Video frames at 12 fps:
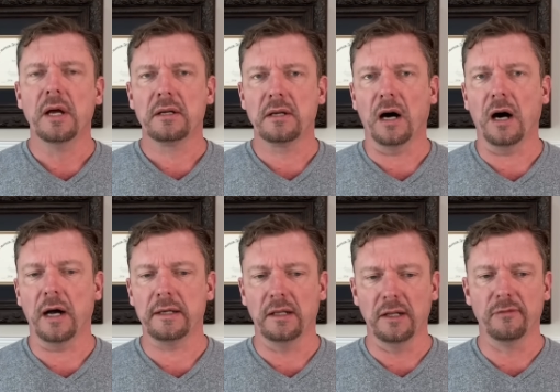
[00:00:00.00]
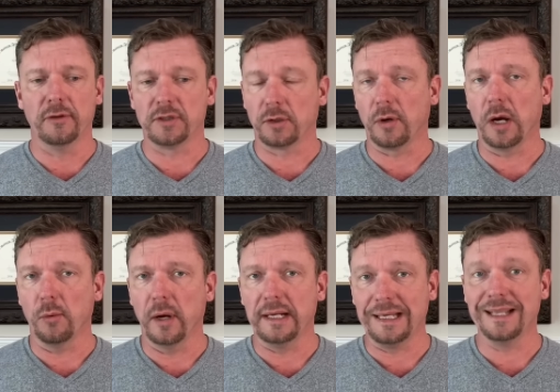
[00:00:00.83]
cod liver is a great
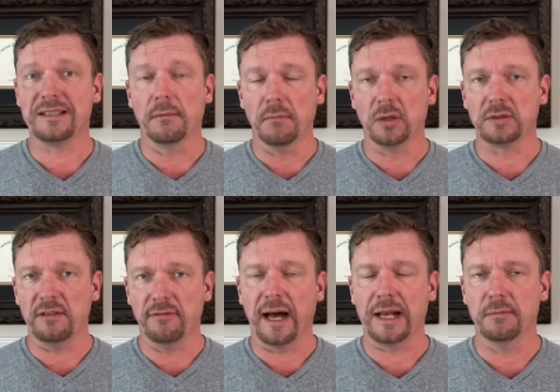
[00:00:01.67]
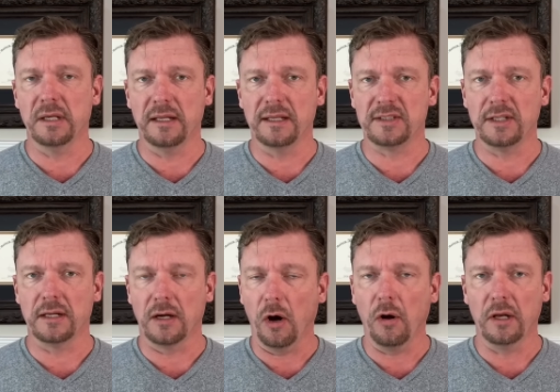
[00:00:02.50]
way to get the multivitamin that's in
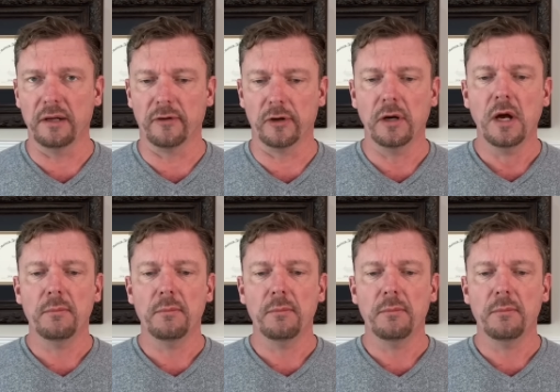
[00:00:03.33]
all liver,